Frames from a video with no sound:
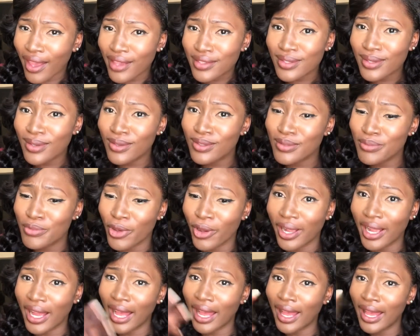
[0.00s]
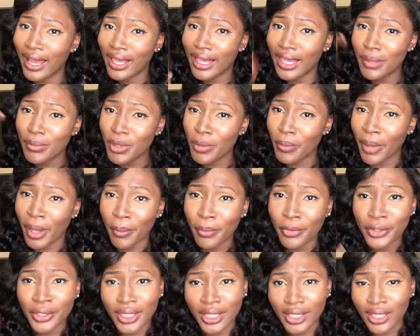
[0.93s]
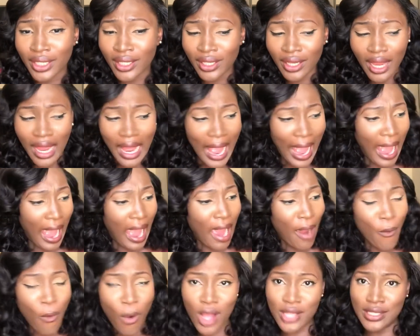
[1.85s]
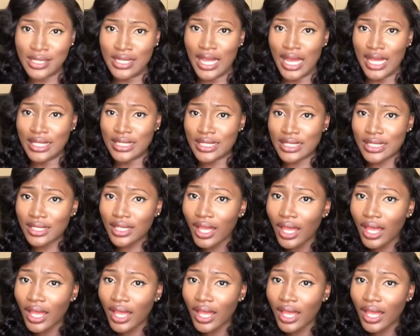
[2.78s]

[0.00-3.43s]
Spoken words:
Excuse me, Oga, give me my money. What's that?